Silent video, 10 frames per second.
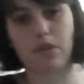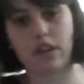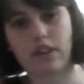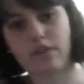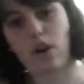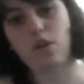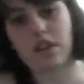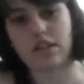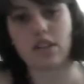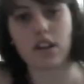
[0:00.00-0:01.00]
were
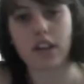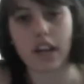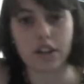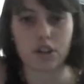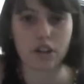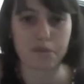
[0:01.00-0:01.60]
focused on nature,